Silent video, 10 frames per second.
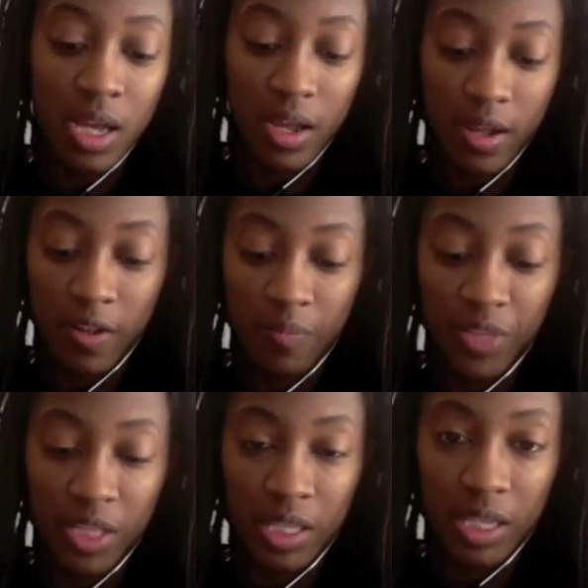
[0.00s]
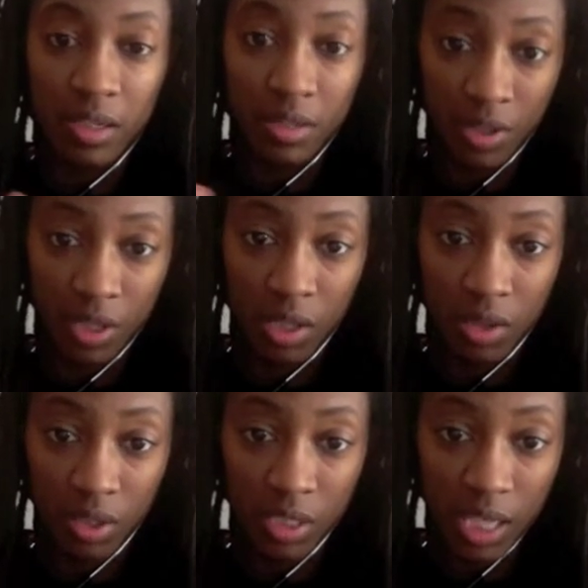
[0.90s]
and that nothing
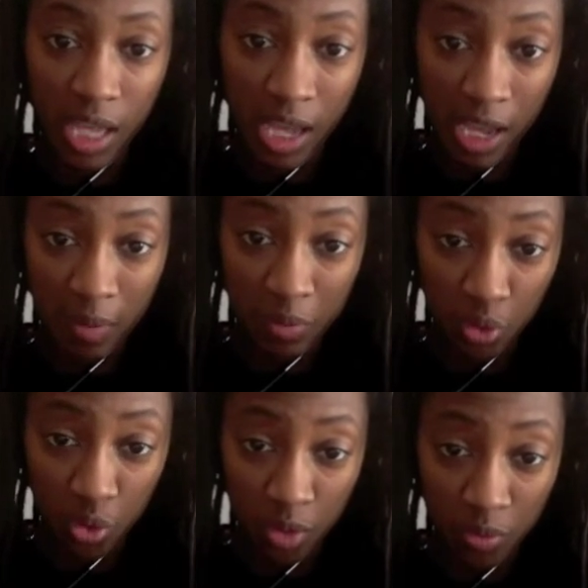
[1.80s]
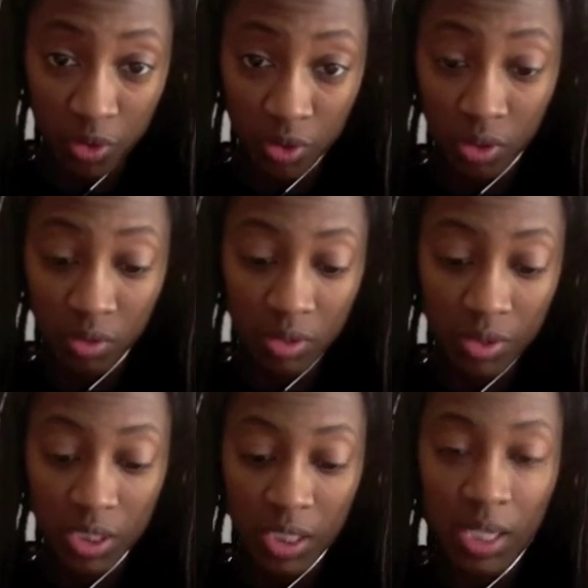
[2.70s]
looks abnormal
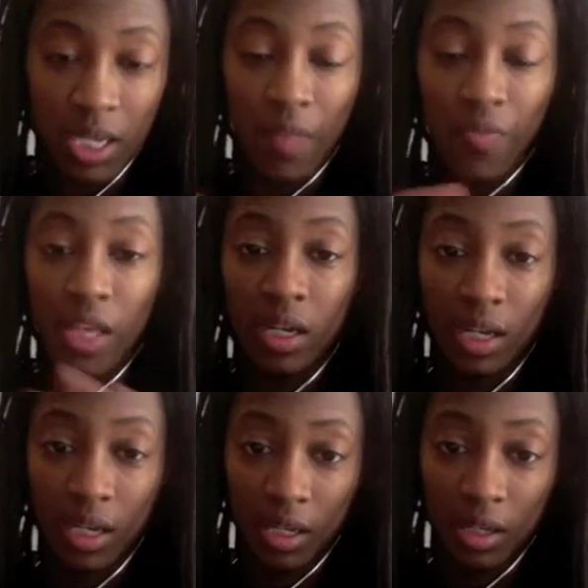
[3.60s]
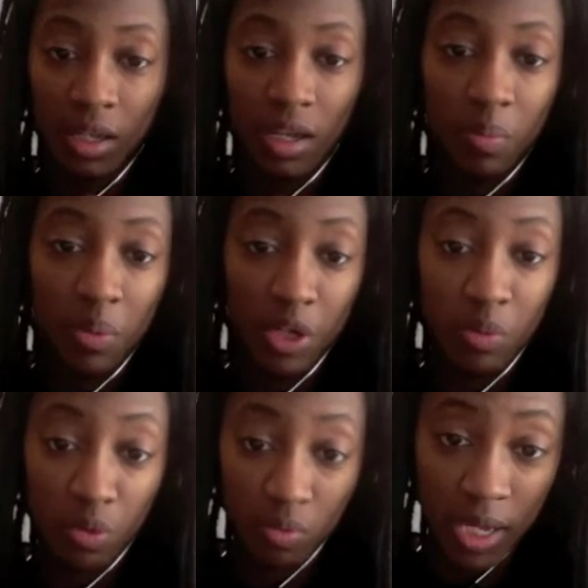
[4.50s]
grossly, and then I put him
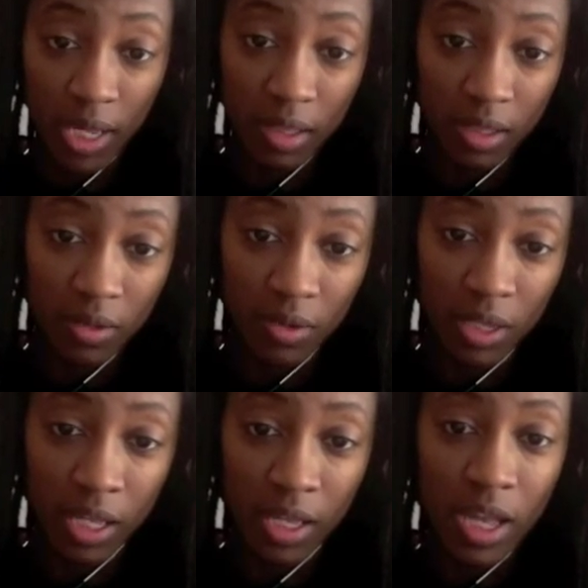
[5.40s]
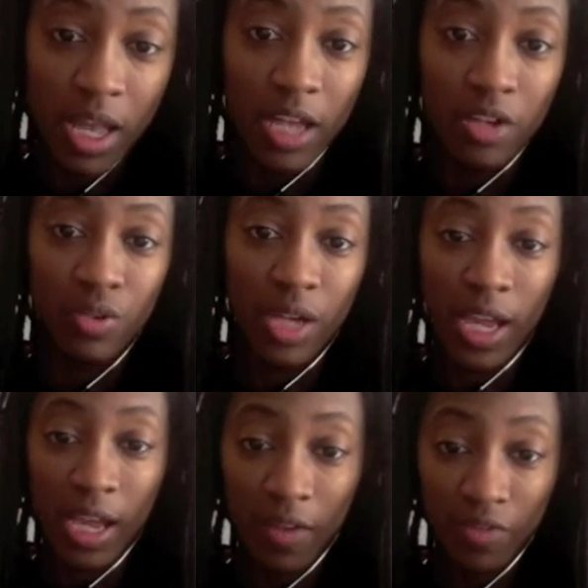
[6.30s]
away, okay? I don't
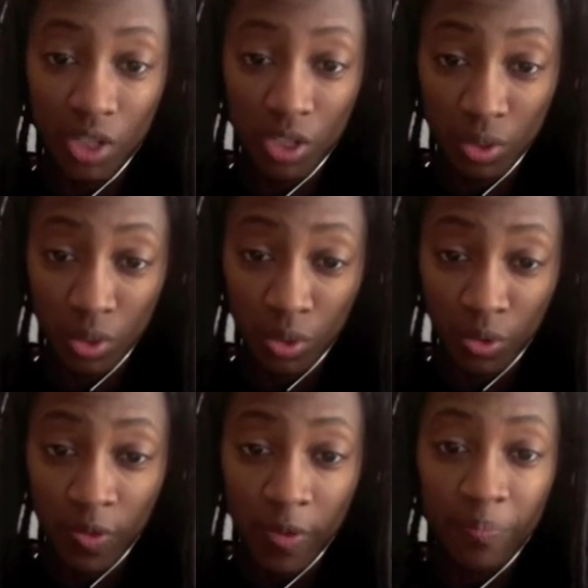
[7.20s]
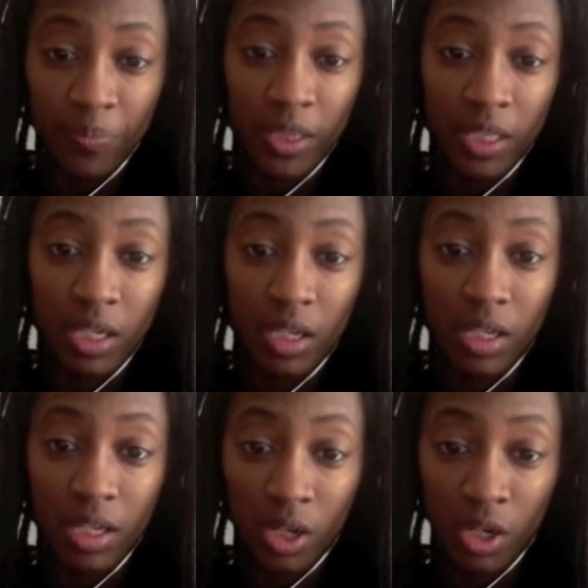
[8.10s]
have to do that
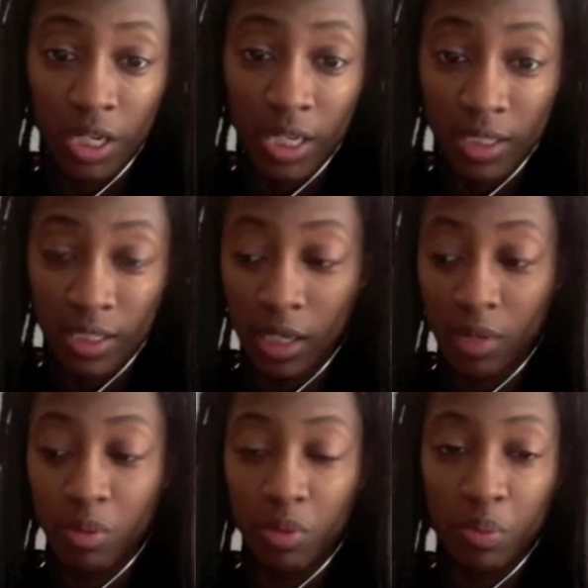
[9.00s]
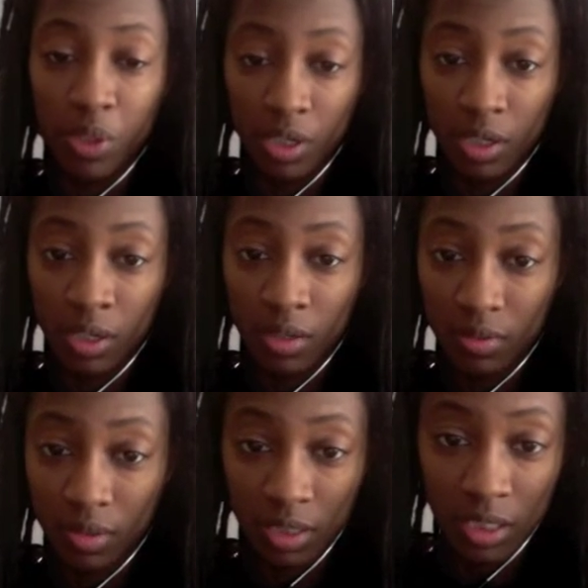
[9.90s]
hernia exam per
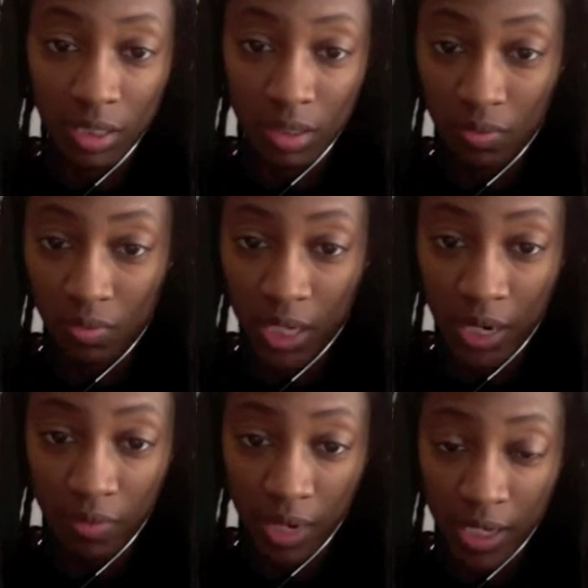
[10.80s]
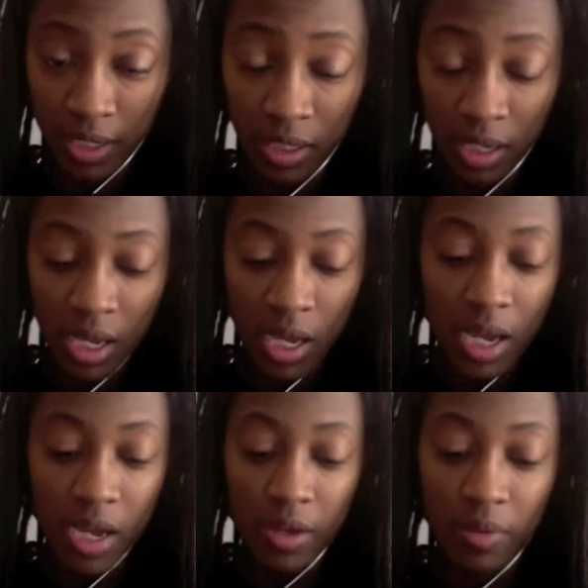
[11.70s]
what I read
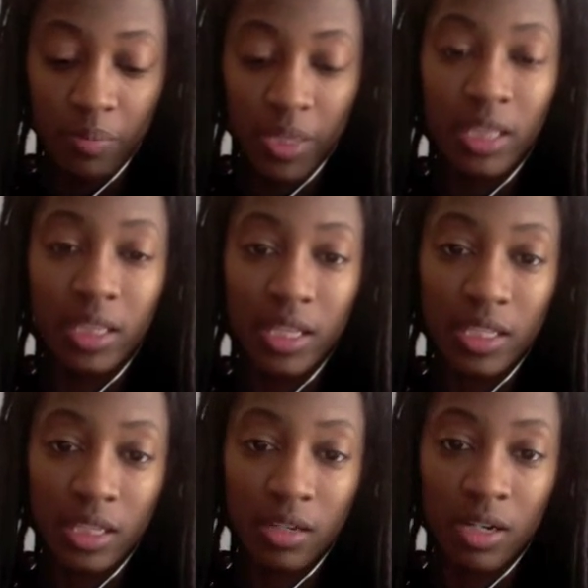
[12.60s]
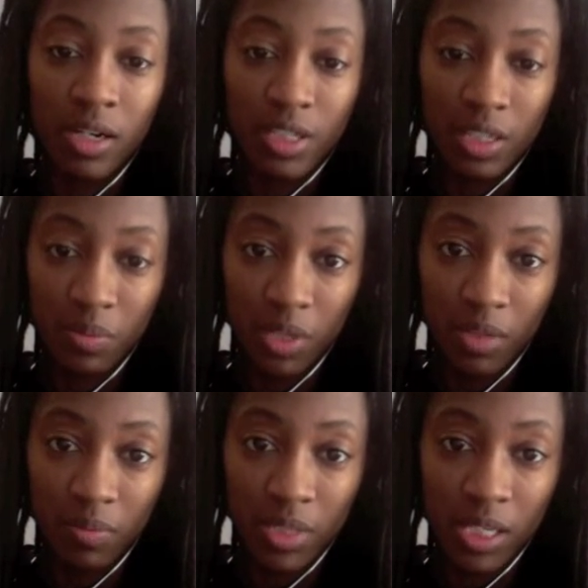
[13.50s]
unless there are
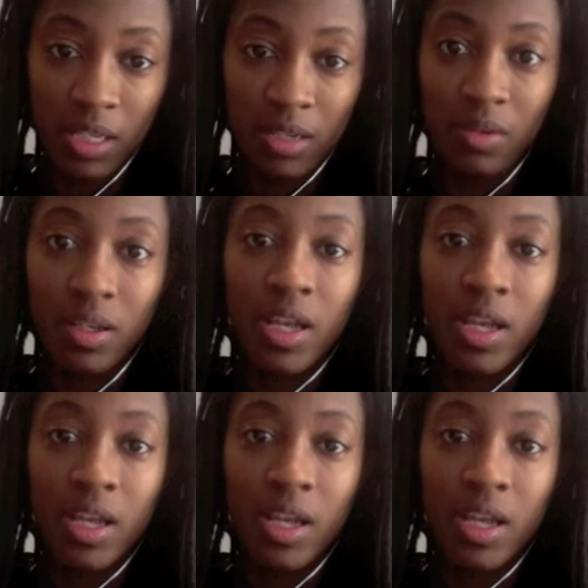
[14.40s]
symptoms. And